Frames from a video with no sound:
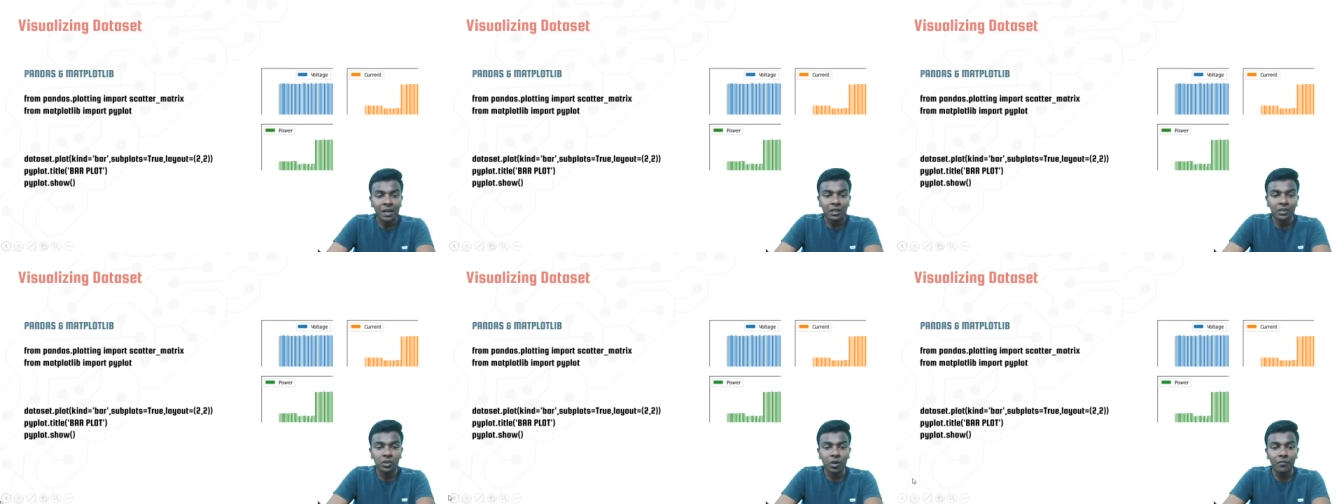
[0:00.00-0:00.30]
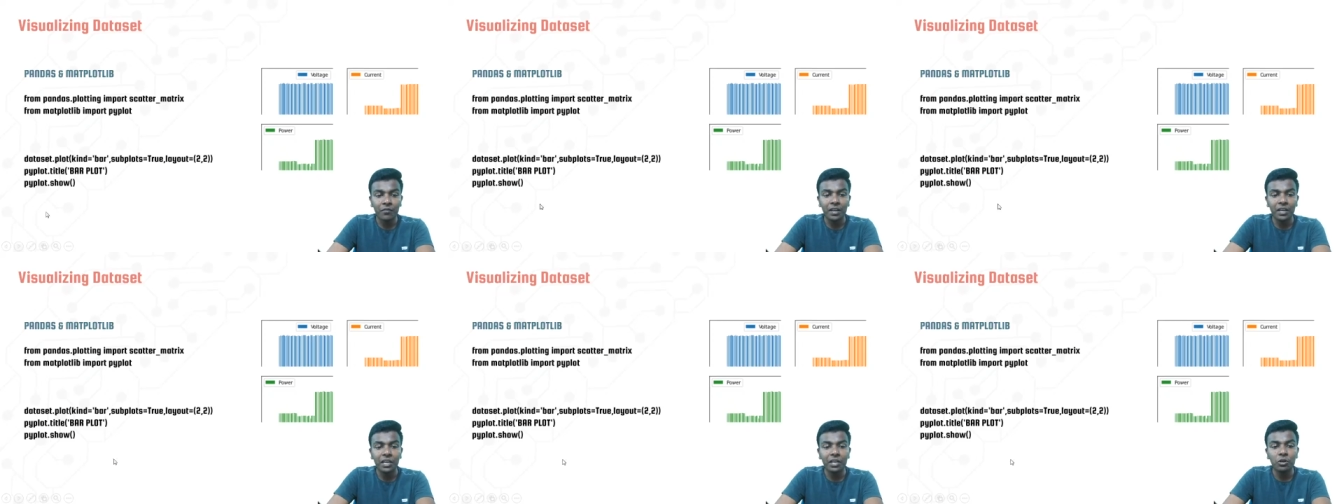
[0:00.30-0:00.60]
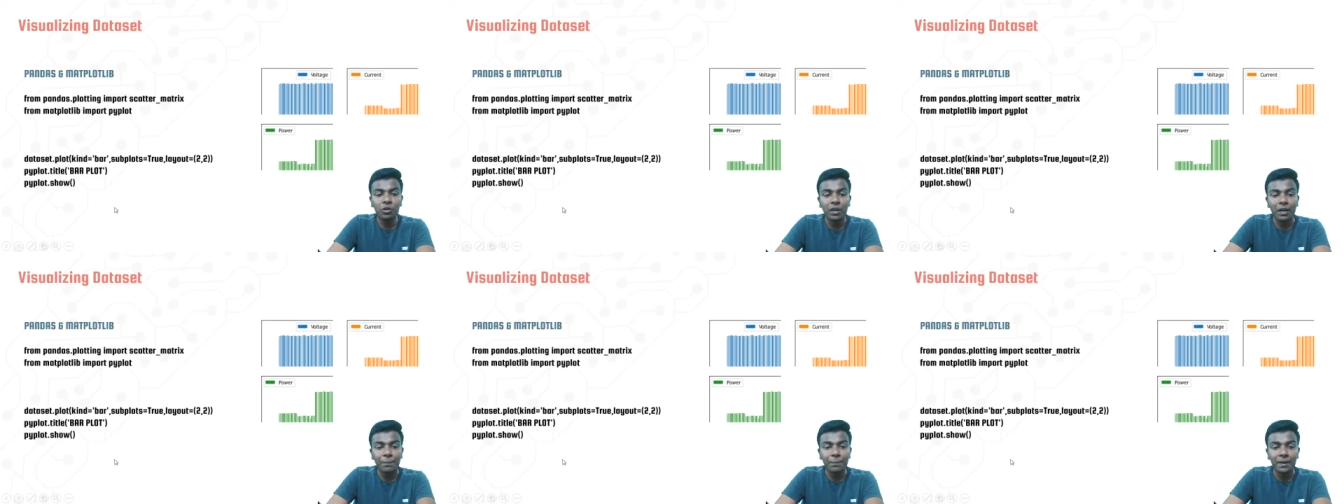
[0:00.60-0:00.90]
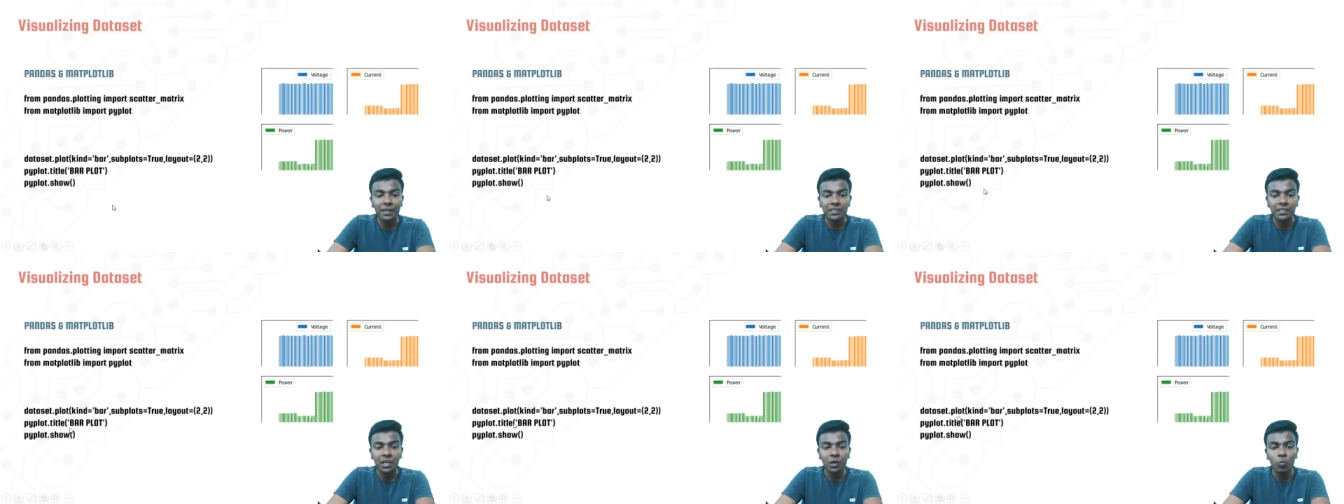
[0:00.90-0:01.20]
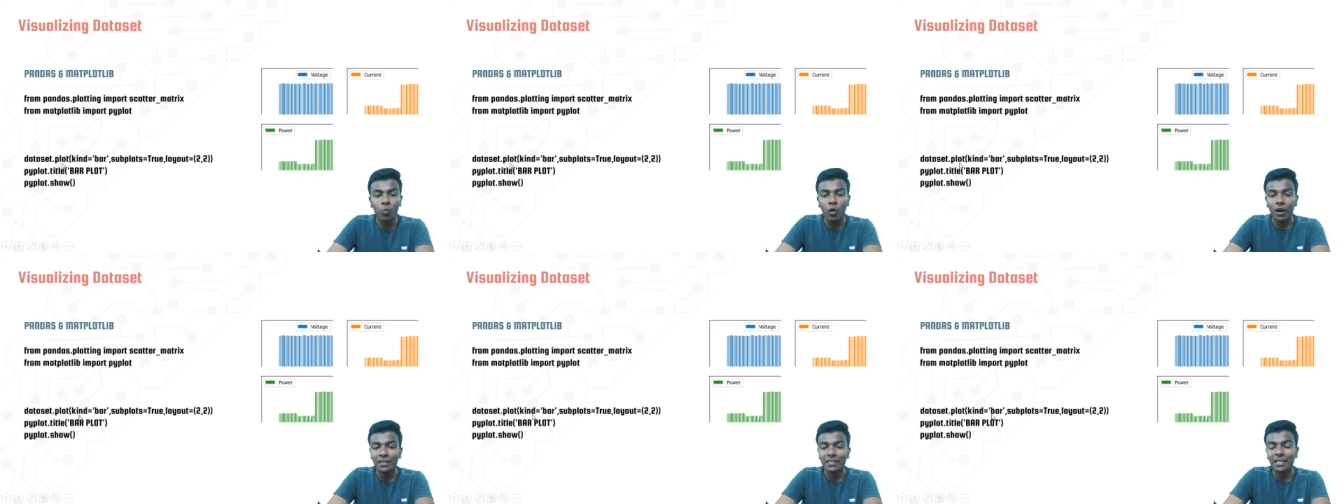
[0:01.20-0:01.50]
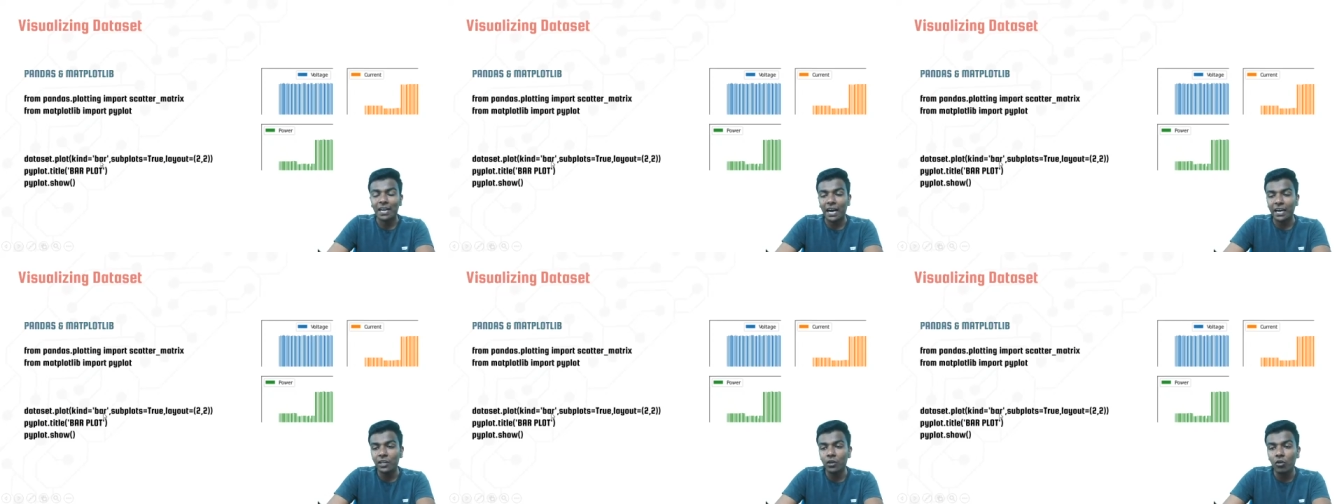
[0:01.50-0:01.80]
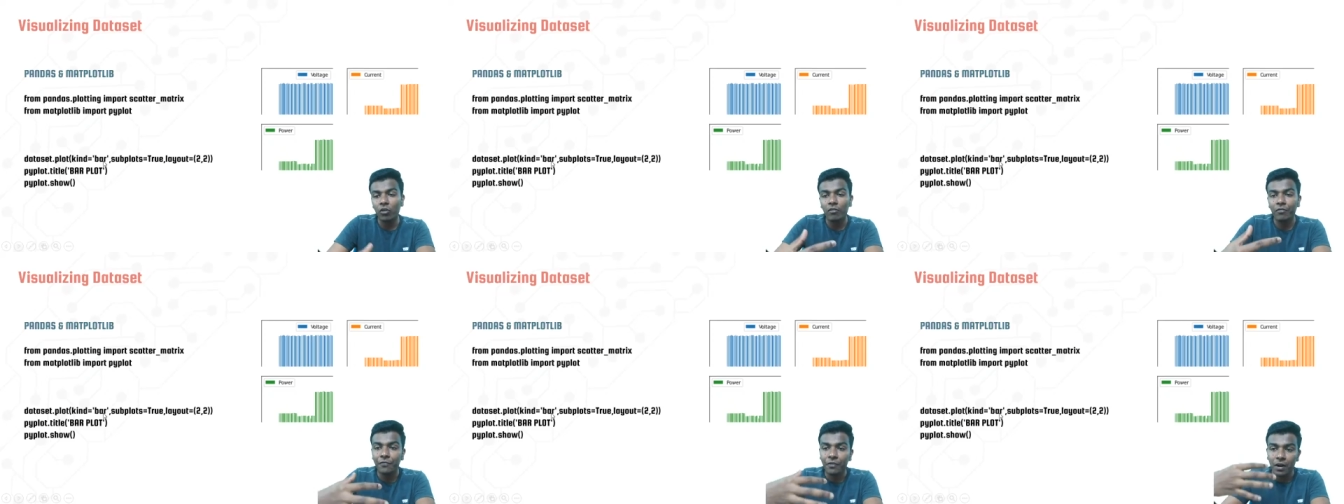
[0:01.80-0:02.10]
so we need to represent what kind of